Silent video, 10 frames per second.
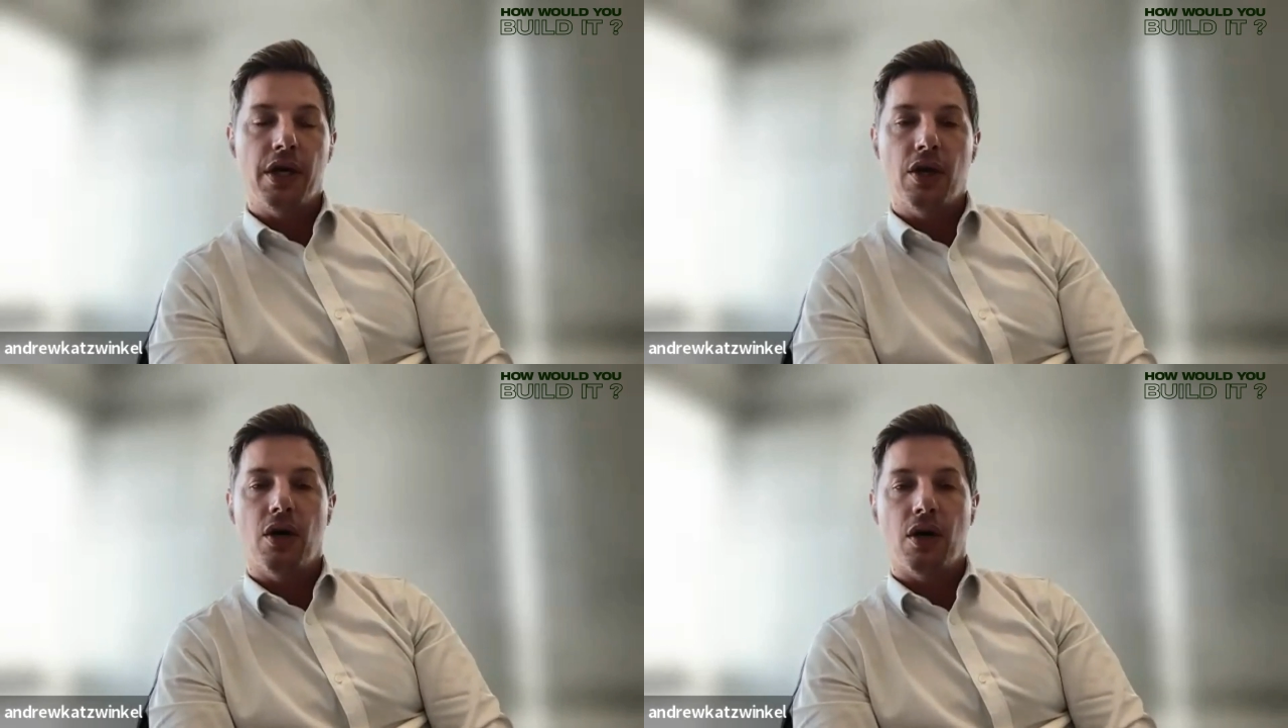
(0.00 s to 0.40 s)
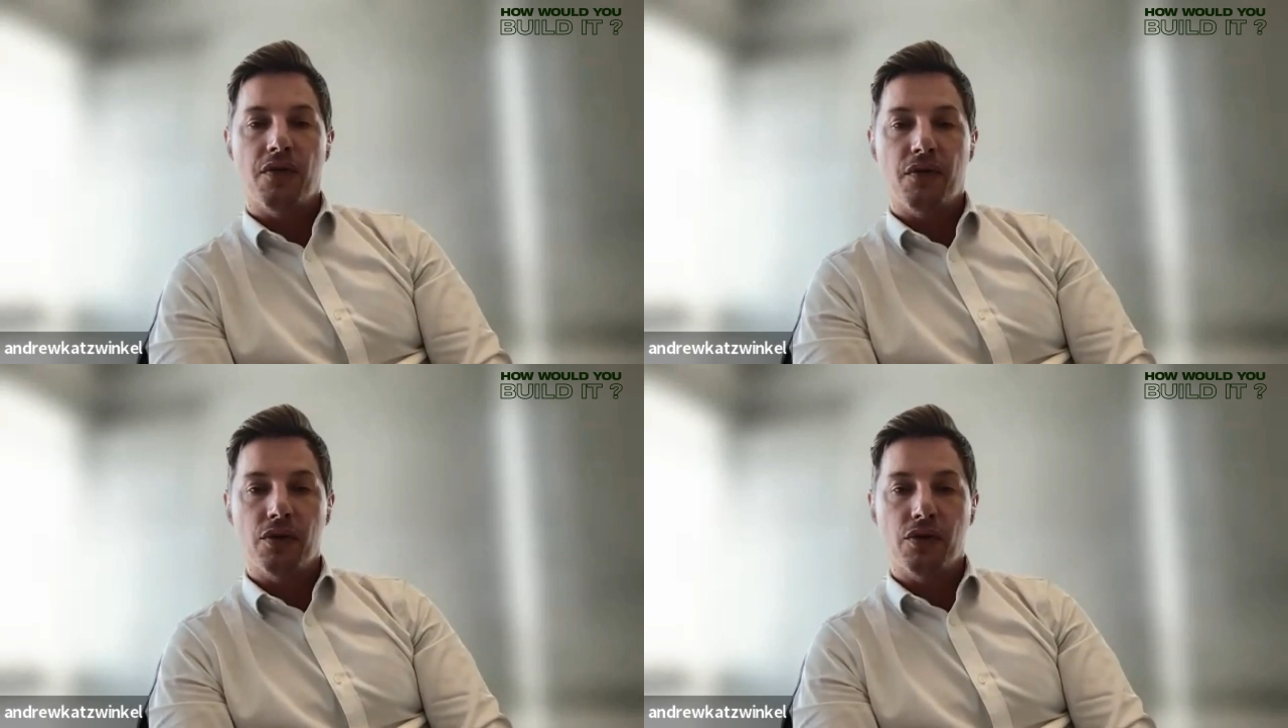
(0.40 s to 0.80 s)
a lot
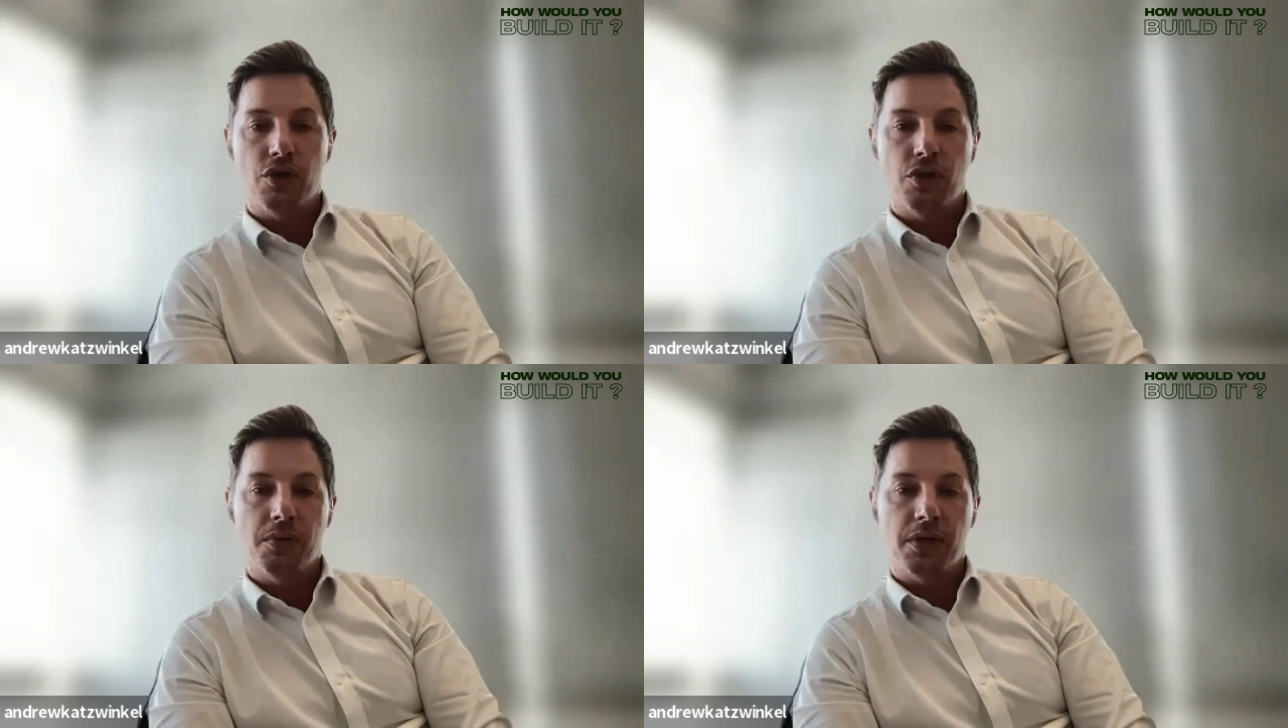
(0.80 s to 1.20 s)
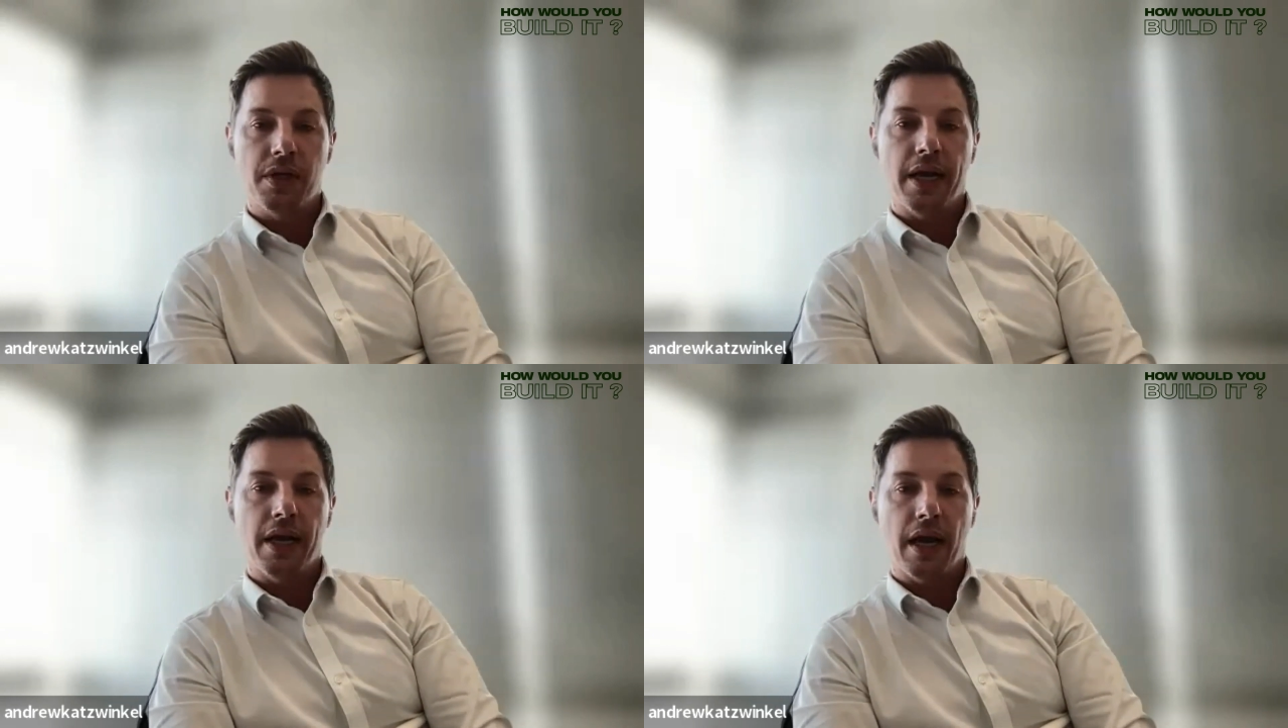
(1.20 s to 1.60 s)
of consumers
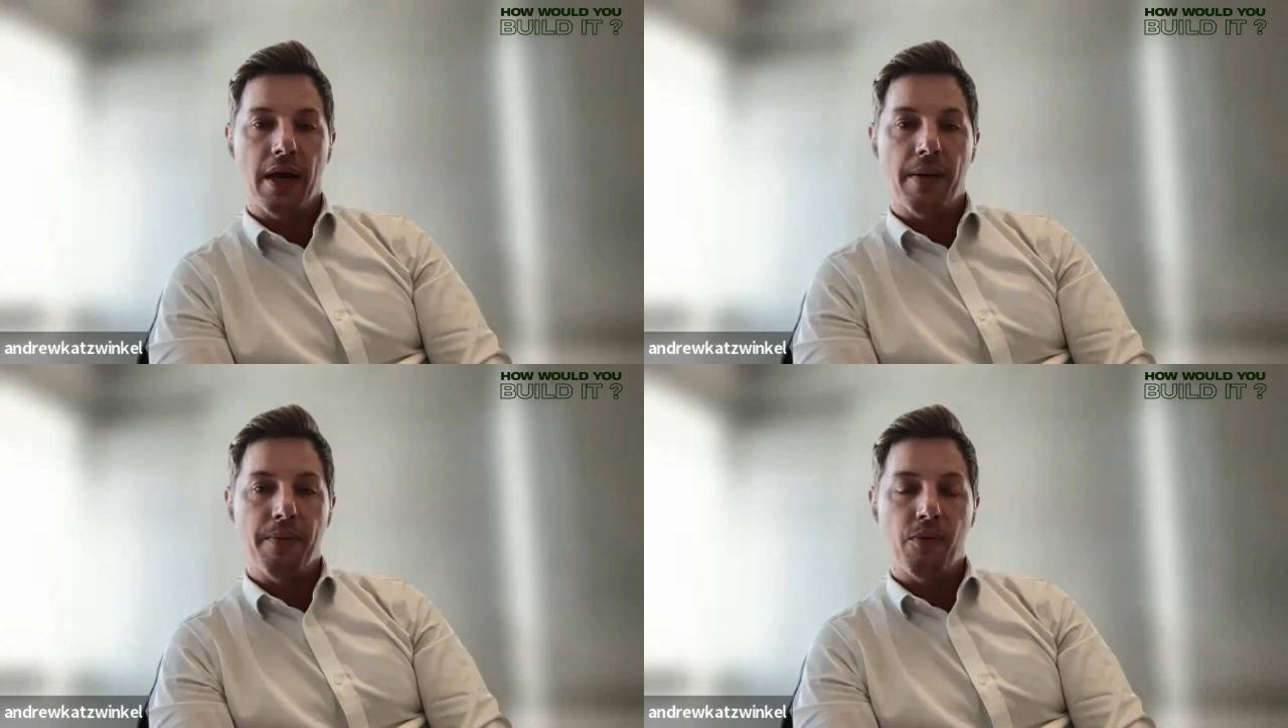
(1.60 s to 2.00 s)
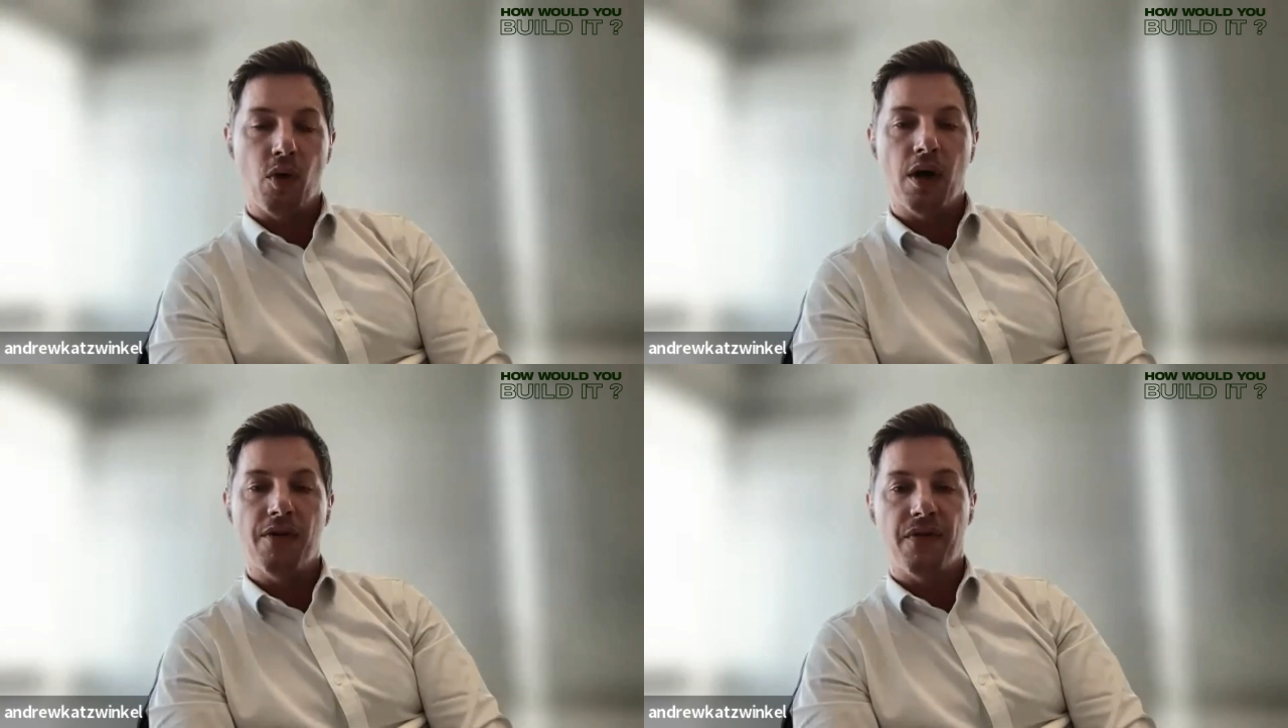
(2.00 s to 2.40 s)
there
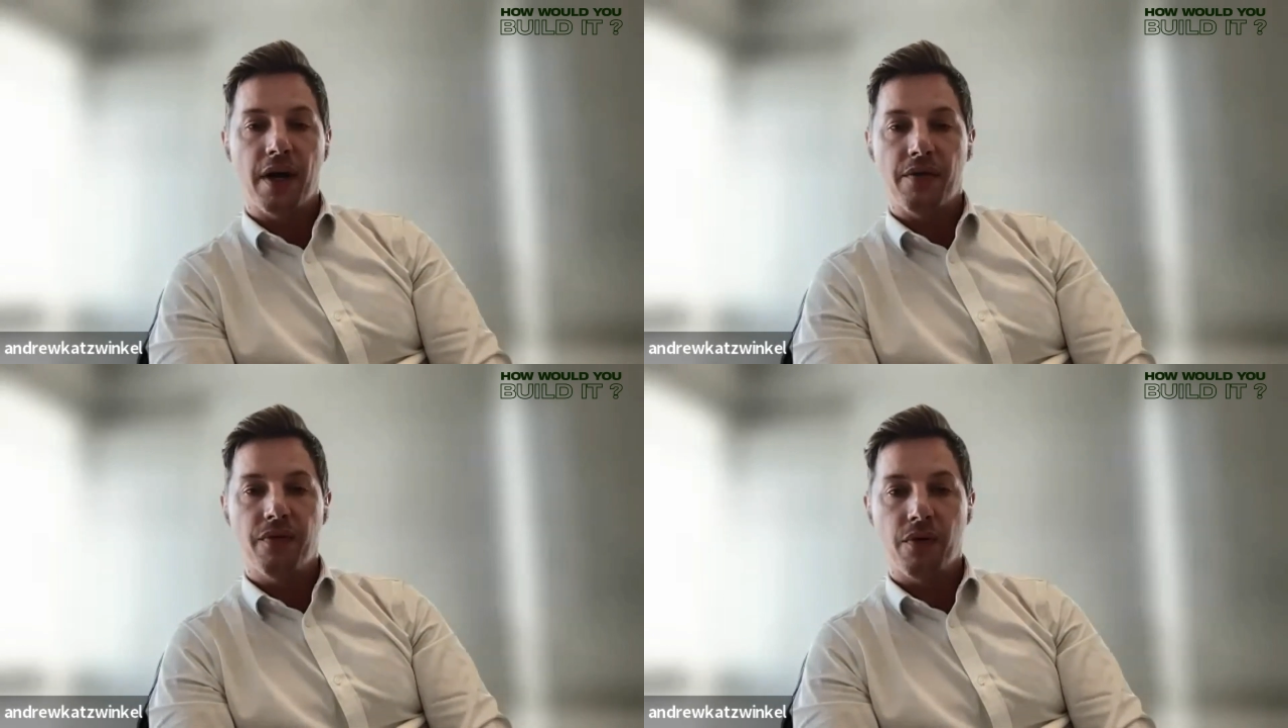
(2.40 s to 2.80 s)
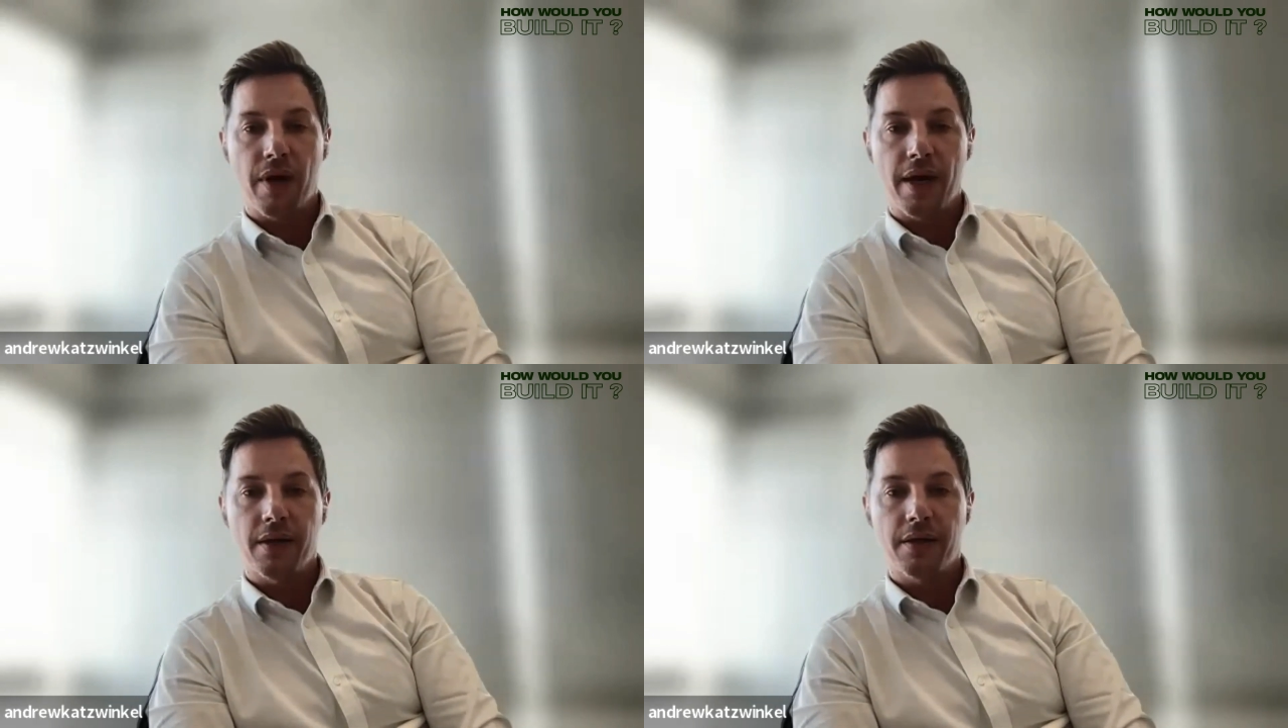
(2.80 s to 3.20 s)
qualifying
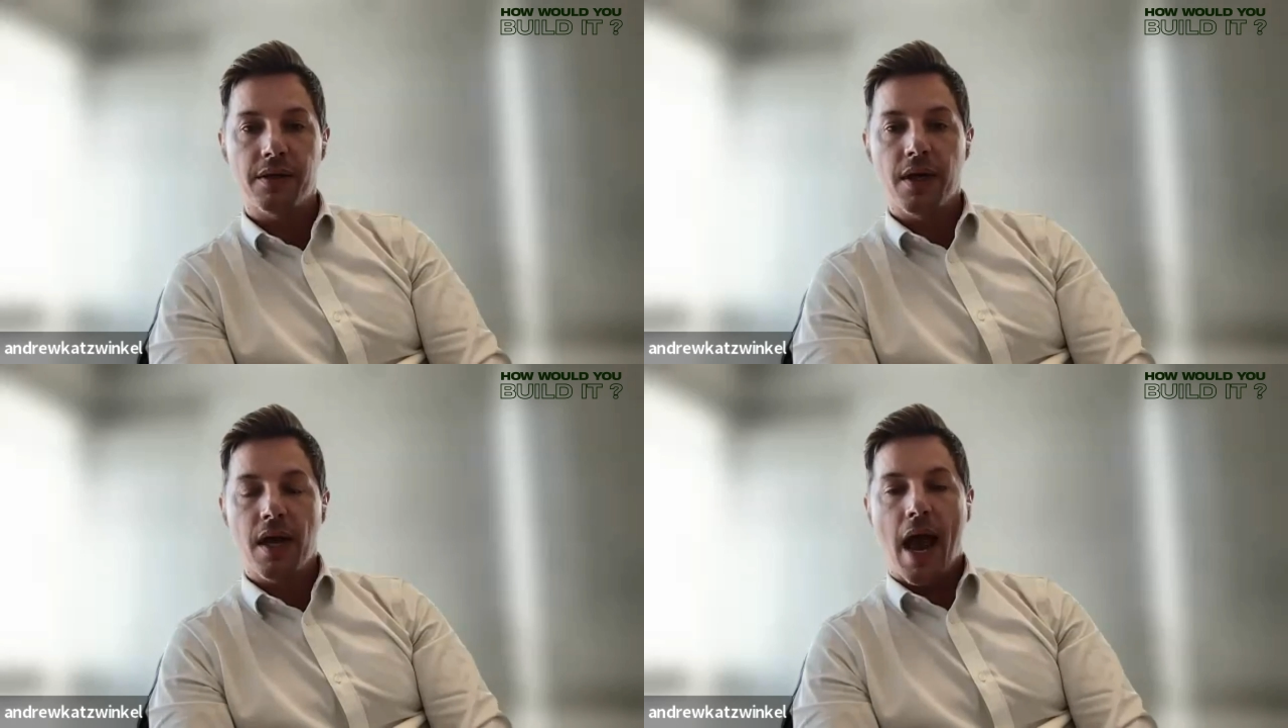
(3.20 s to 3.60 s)
credits.